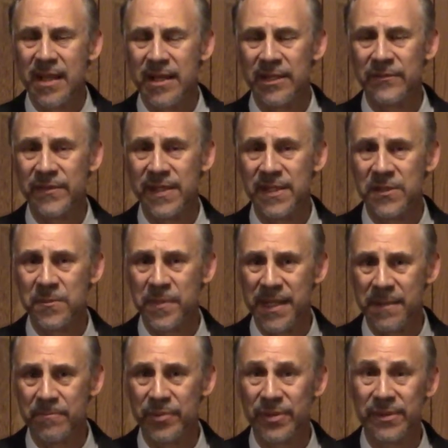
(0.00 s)
of his
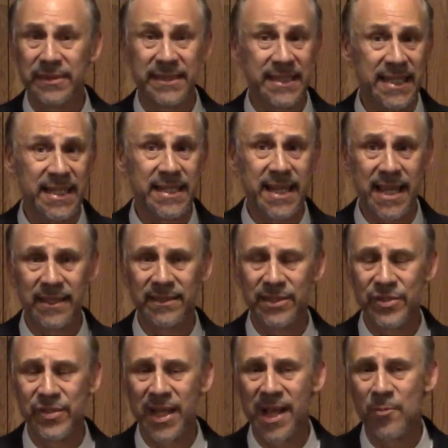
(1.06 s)
people, detailed
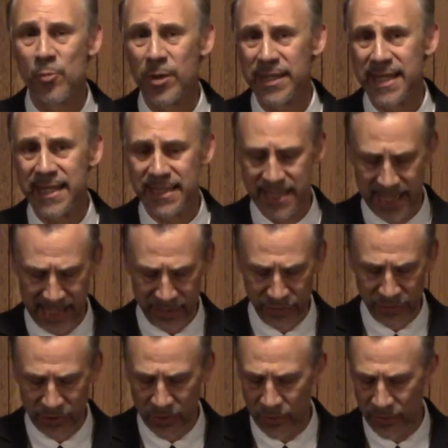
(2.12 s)
in Psalm 118,
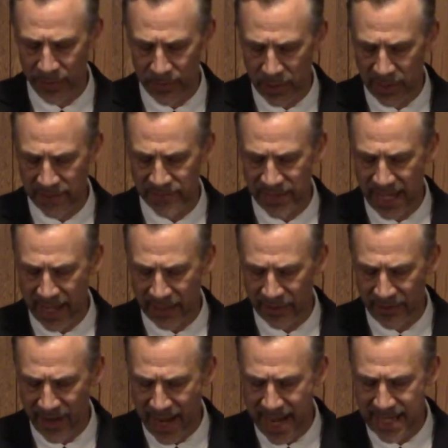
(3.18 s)
so the book of
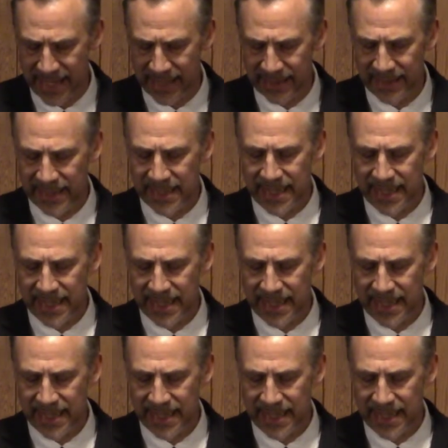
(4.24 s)
Zechariah